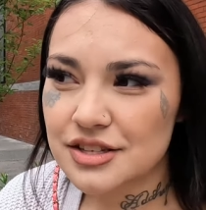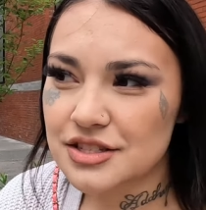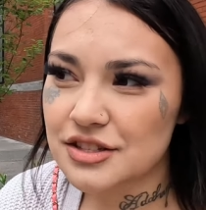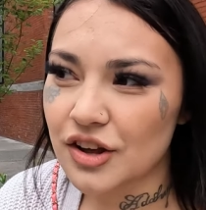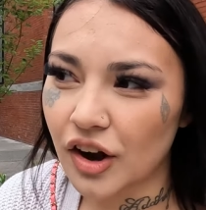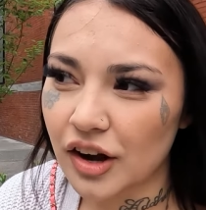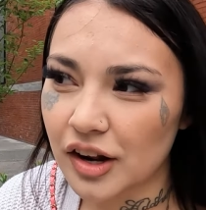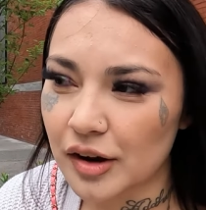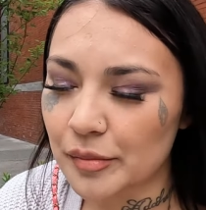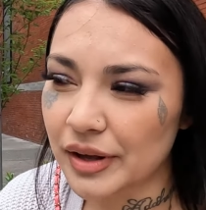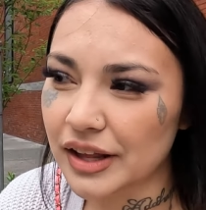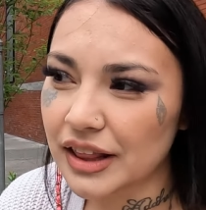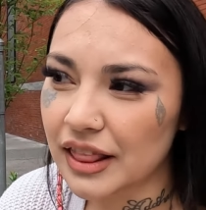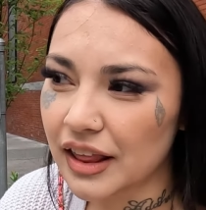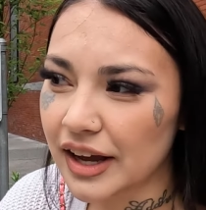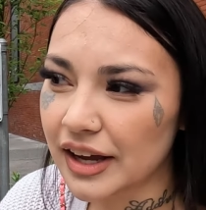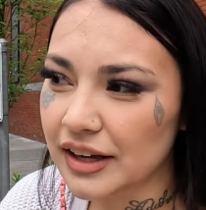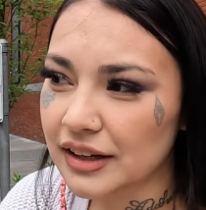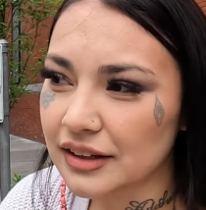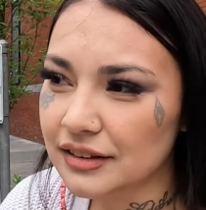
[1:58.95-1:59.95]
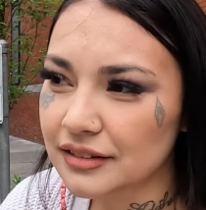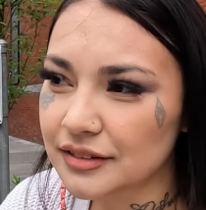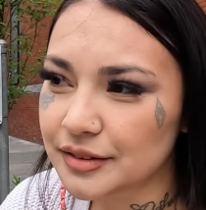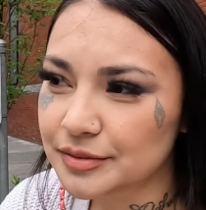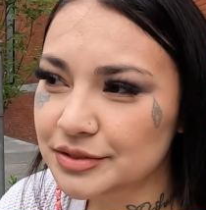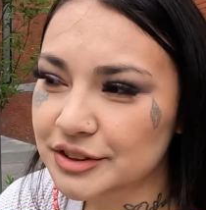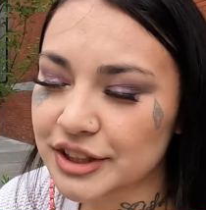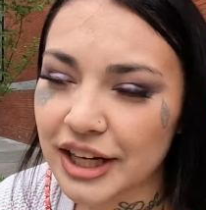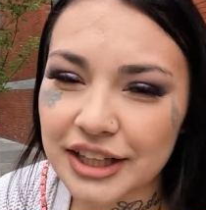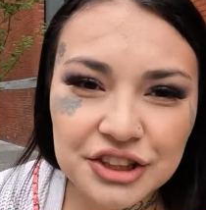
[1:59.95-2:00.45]
Started being like
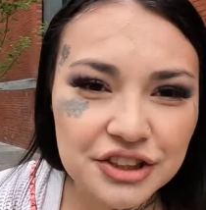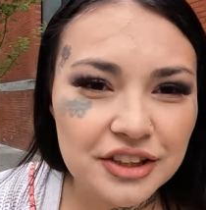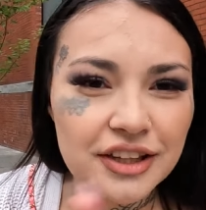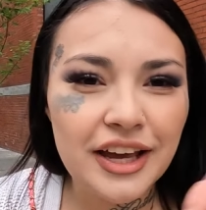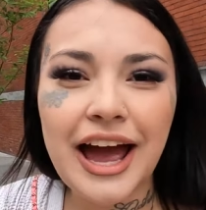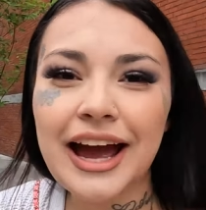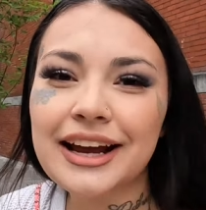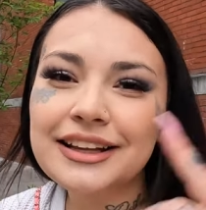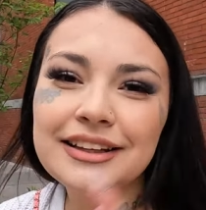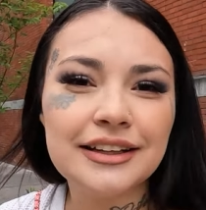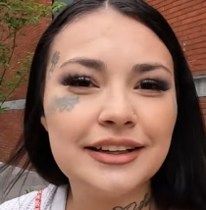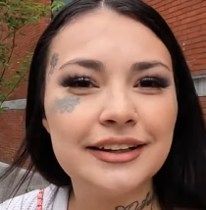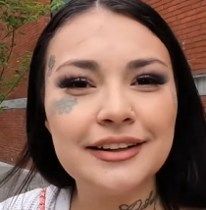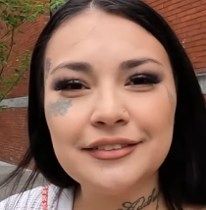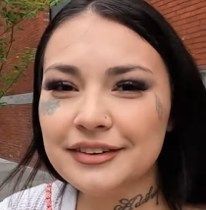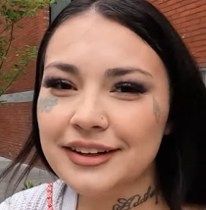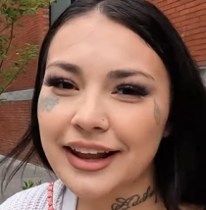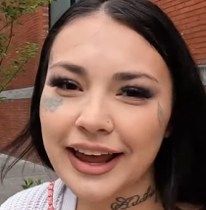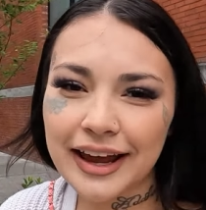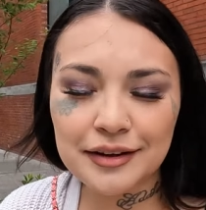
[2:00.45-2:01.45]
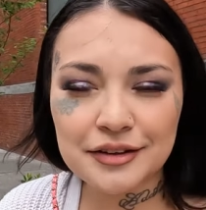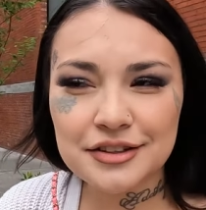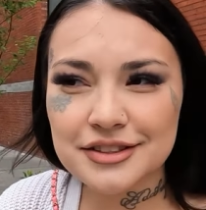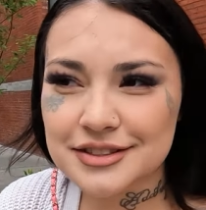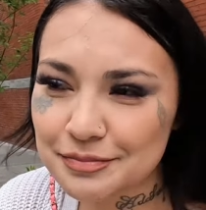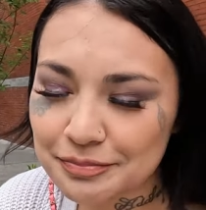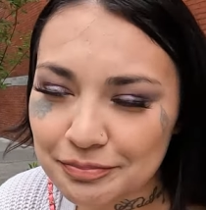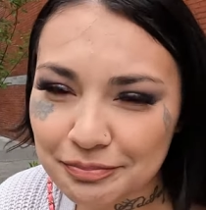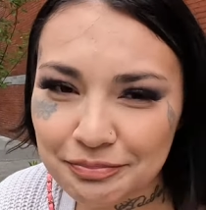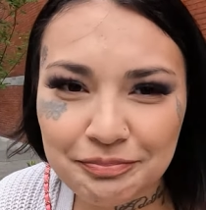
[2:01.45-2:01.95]
sexually active and like
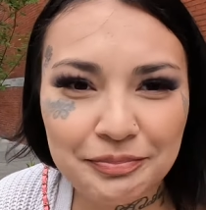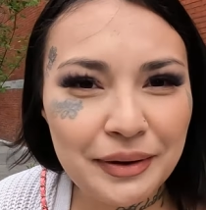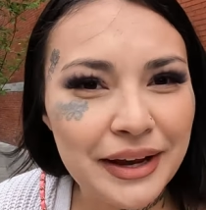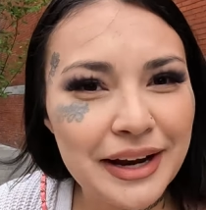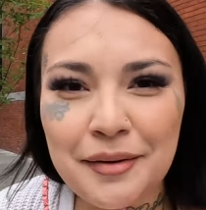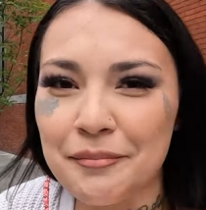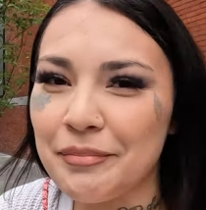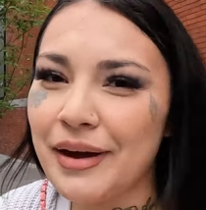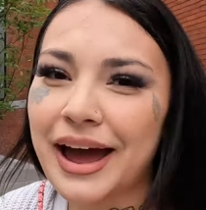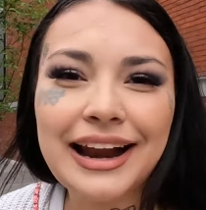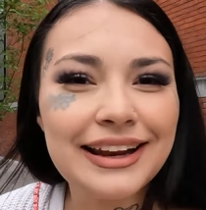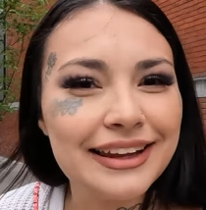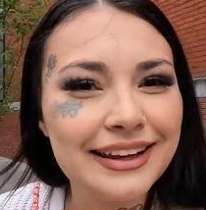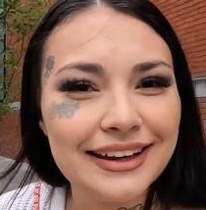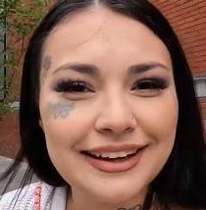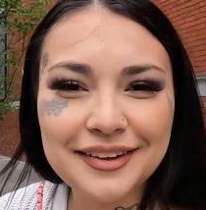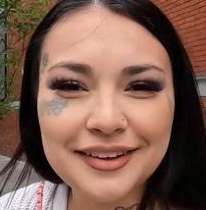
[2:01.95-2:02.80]
just being a bad